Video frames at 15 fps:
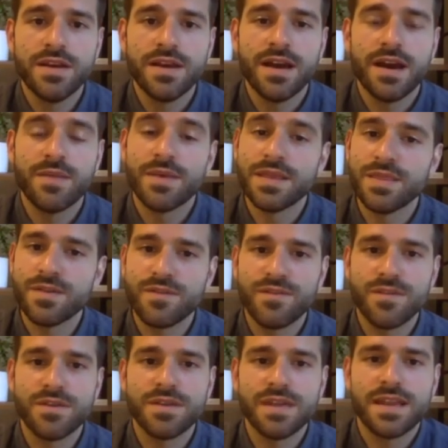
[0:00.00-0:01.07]
Um, I look
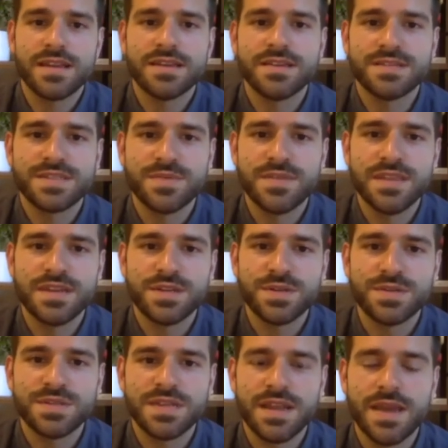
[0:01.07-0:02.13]
forward to getting into some of the
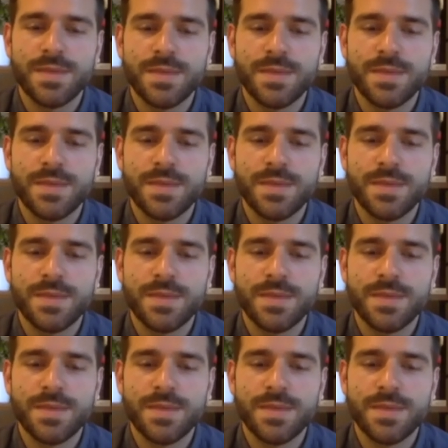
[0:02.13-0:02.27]
issues tonight.